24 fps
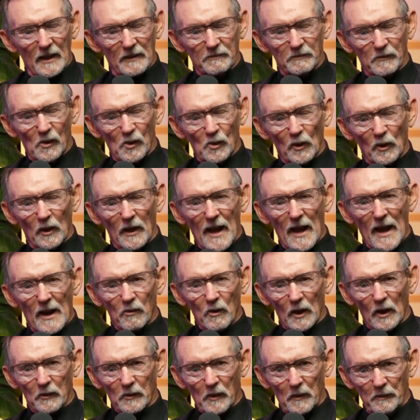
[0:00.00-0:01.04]
Do a lot of
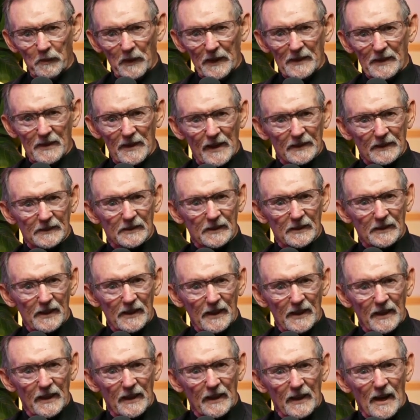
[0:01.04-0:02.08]
work with
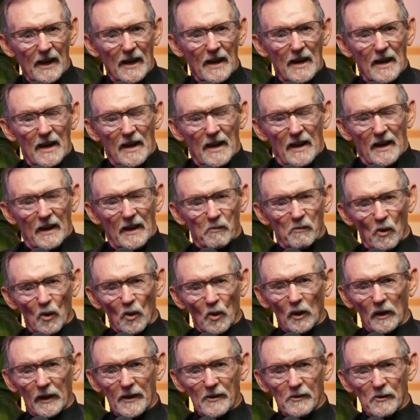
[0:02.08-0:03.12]
PTSD,
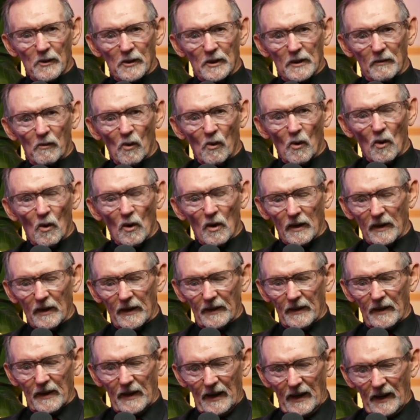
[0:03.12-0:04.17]
immoral injuries of war,
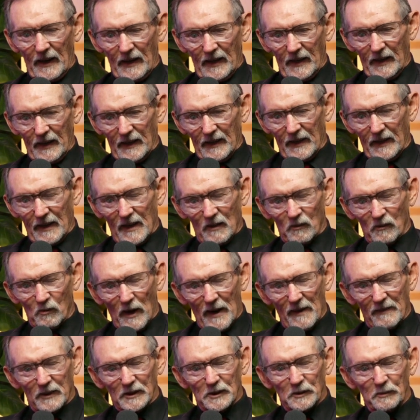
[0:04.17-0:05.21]
and we
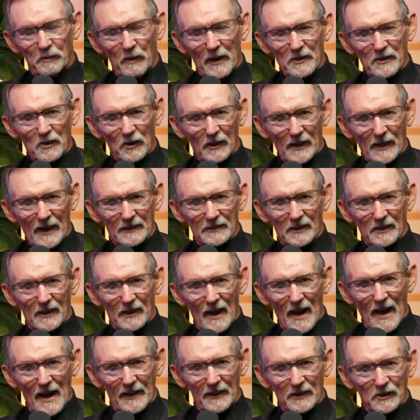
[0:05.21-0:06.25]
have a special guest
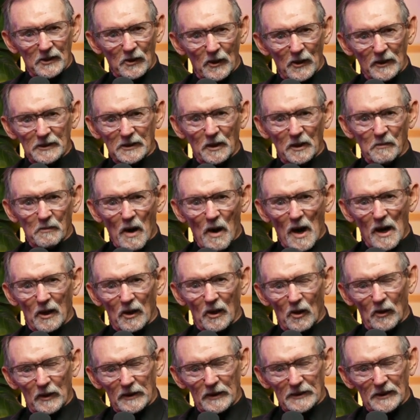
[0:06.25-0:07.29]
tonight, Kristin
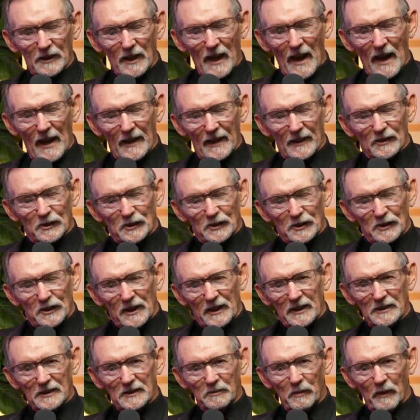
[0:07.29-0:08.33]
Marlow, and
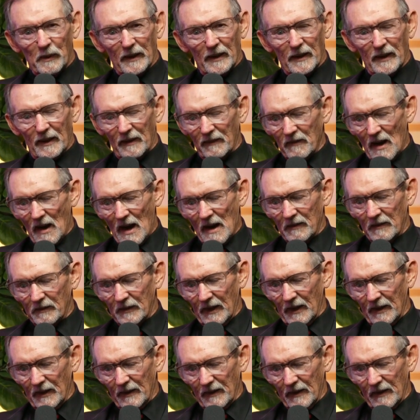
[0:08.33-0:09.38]
she's been involved
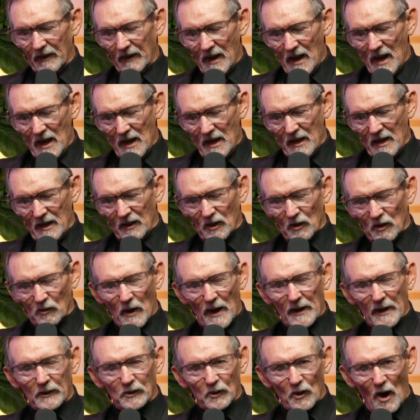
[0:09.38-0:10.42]
in the
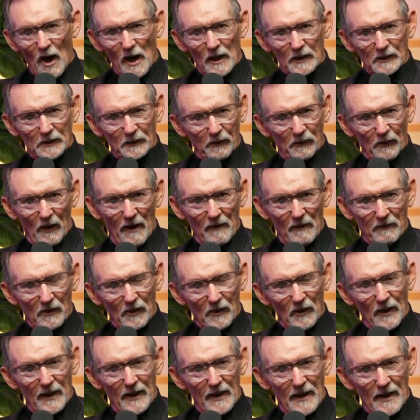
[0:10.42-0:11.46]
Red Cross
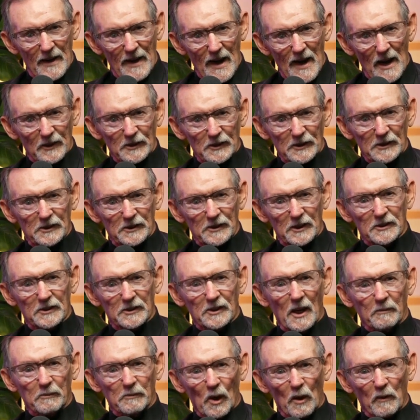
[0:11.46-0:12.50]
forever, and now she's just
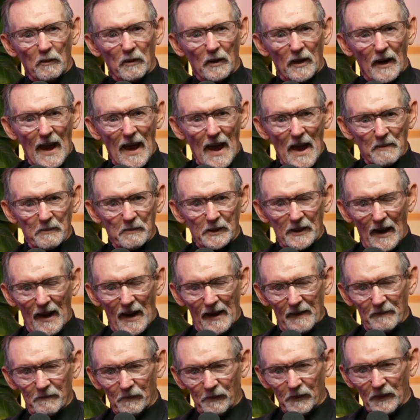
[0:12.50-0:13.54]
jumped over to
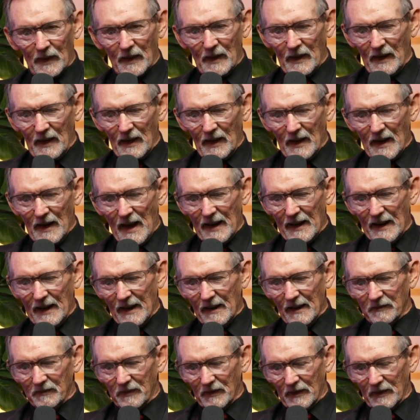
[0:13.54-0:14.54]
Habitat. And I have